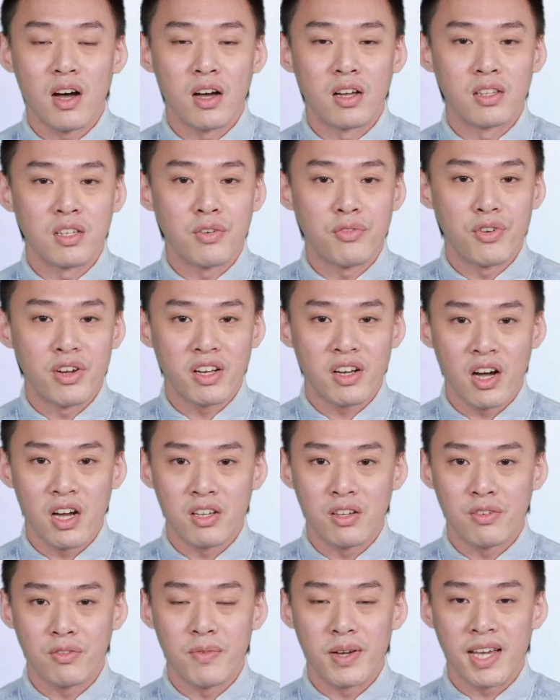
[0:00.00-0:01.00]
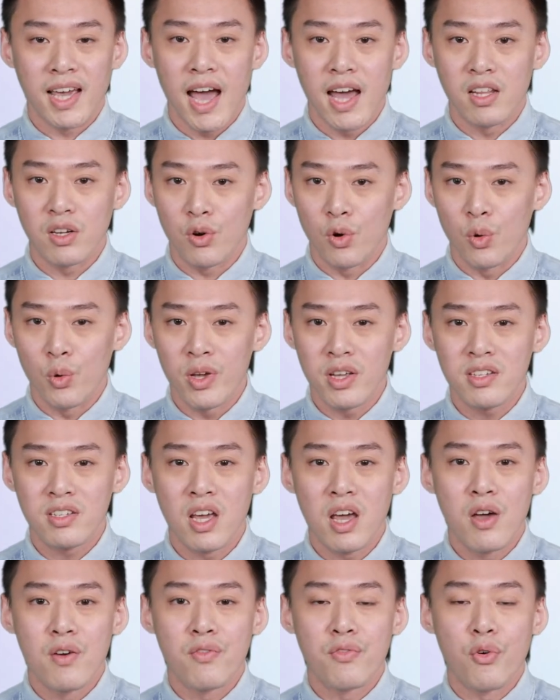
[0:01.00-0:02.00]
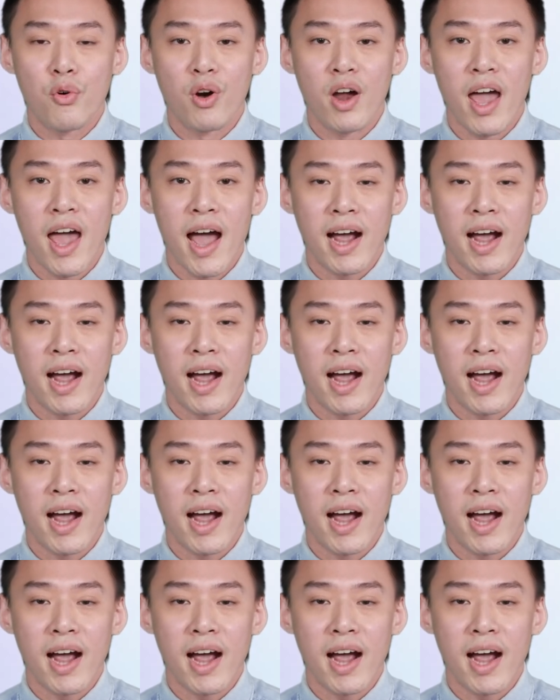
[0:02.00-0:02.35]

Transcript: different kind of categories for